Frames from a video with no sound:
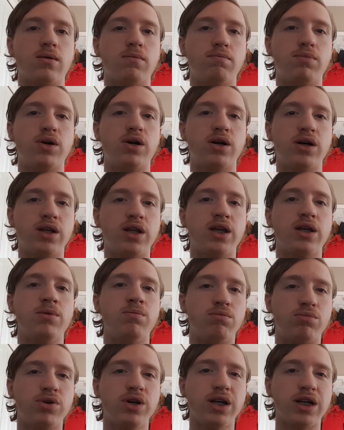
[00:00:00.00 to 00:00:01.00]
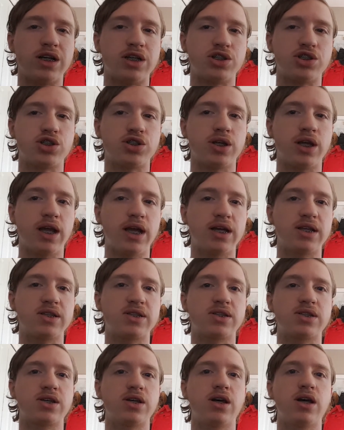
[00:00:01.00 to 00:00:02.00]
But in British,
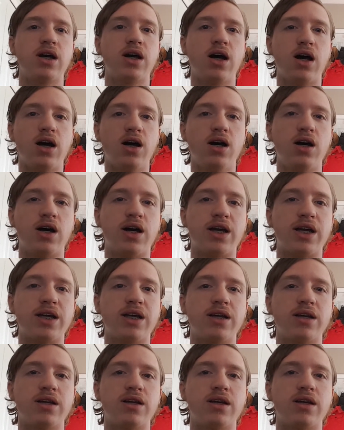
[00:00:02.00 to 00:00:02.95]
it's I